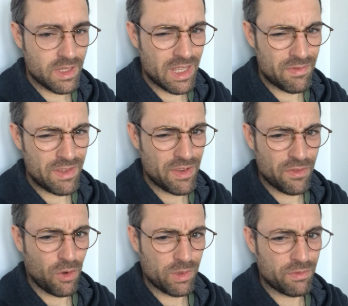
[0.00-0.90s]
if
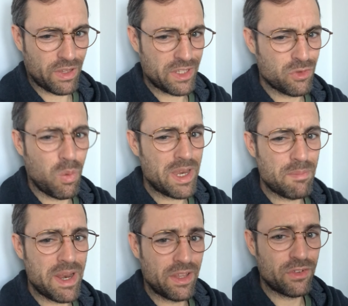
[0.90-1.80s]
even only for like 20
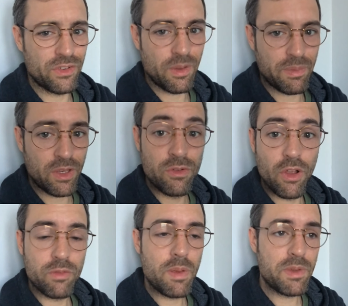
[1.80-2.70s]
minutes or something. Who
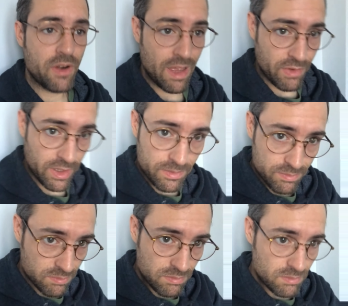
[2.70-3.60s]
knows? Maybe you're having a
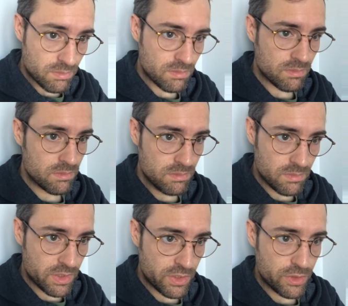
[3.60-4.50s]

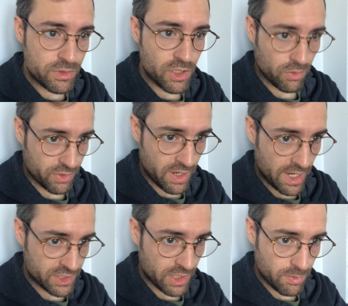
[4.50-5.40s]
huge
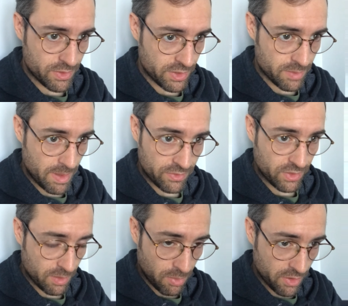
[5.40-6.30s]
altercation with your
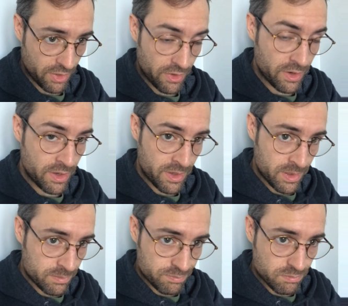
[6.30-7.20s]
domestic partner
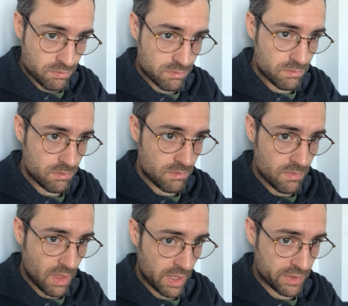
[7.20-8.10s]

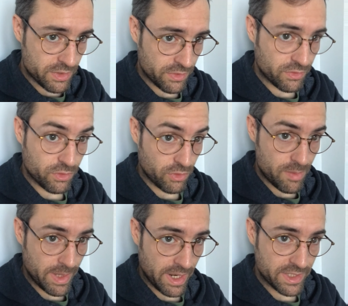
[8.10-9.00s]
and you're just
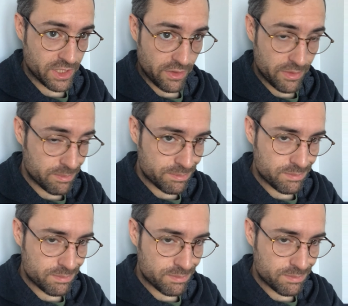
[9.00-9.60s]
screaming at each other.